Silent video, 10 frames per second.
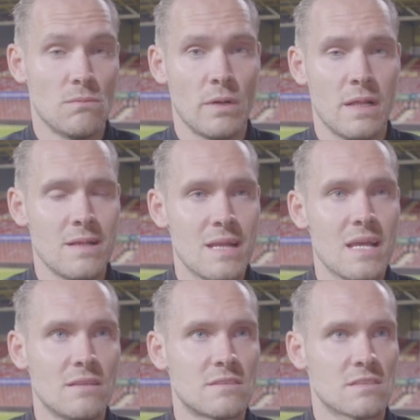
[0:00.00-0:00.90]
We
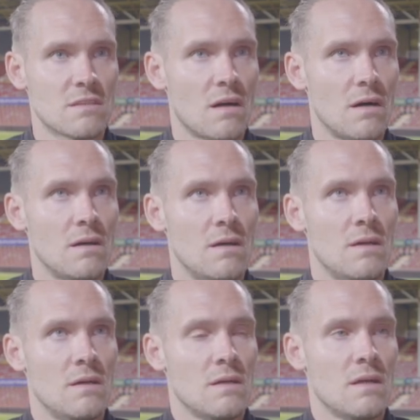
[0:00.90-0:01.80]
need to start
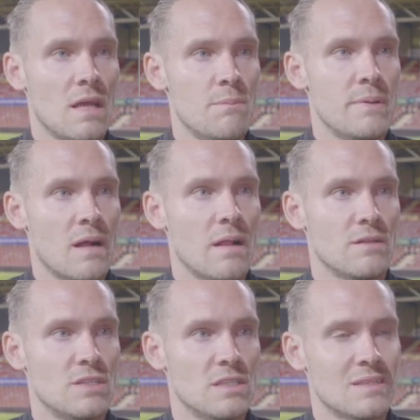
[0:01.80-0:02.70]
keeping
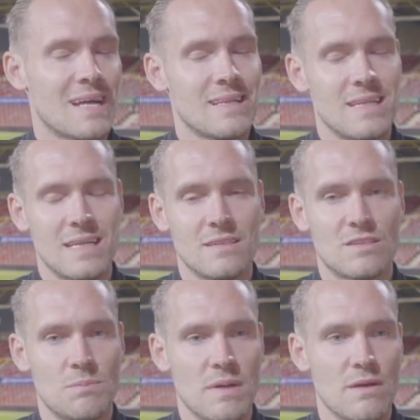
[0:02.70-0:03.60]
clean sheets, and that needs
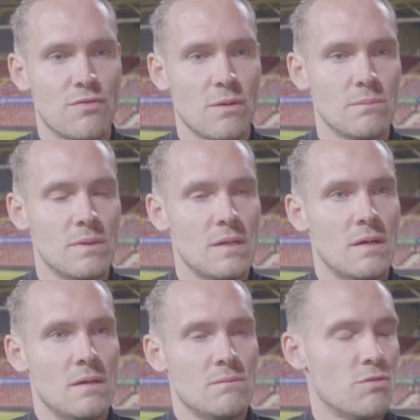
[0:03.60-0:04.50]
to be from
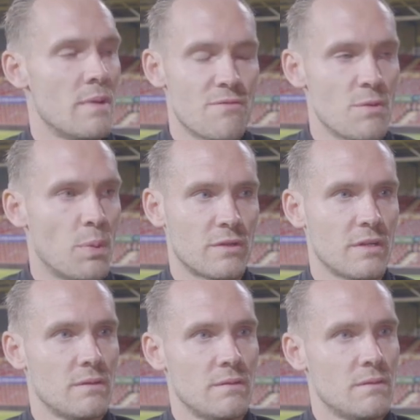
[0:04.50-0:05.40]
everybody.